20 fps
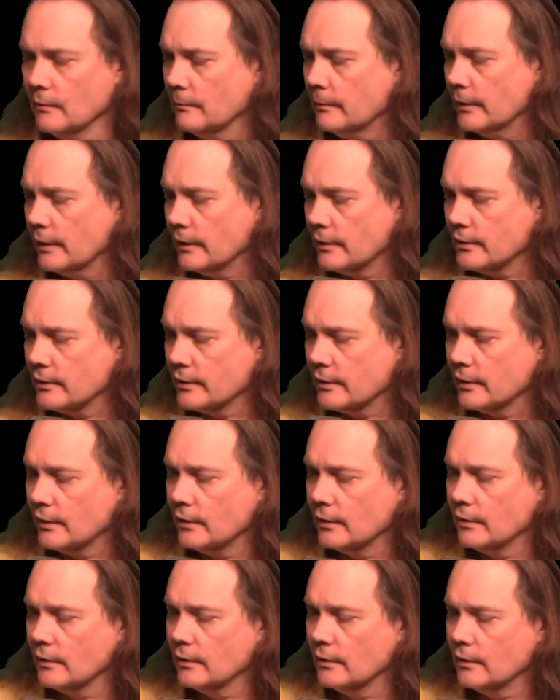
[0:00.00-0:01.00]
But uh,
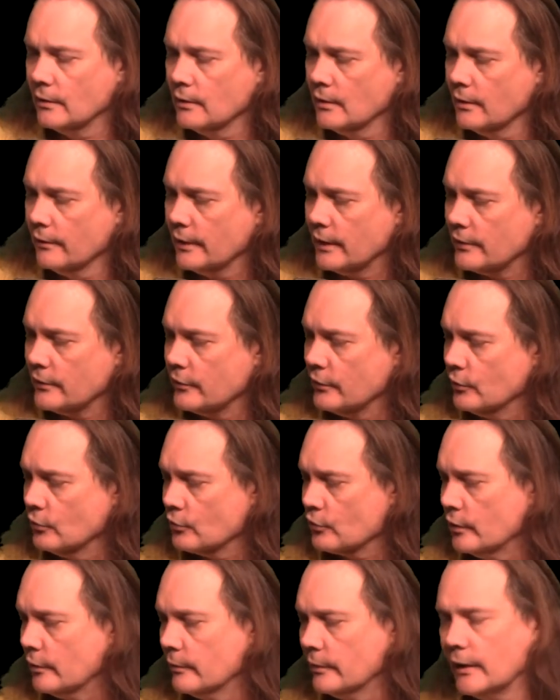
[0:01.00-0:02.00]
that's
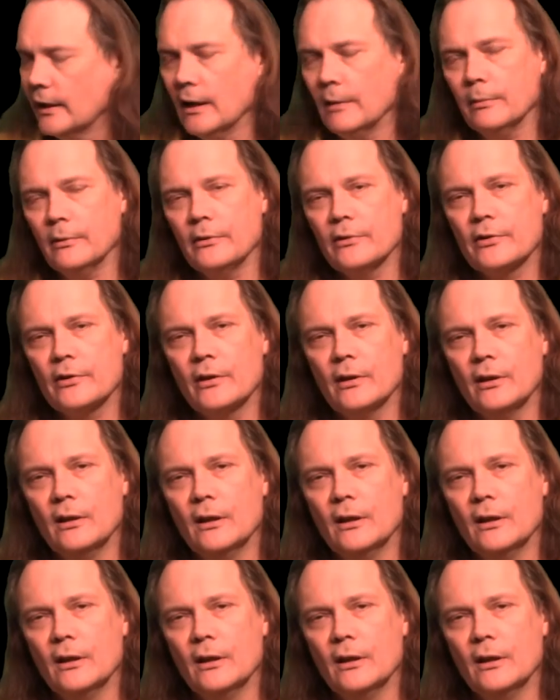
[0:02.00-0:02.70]
usually what happens.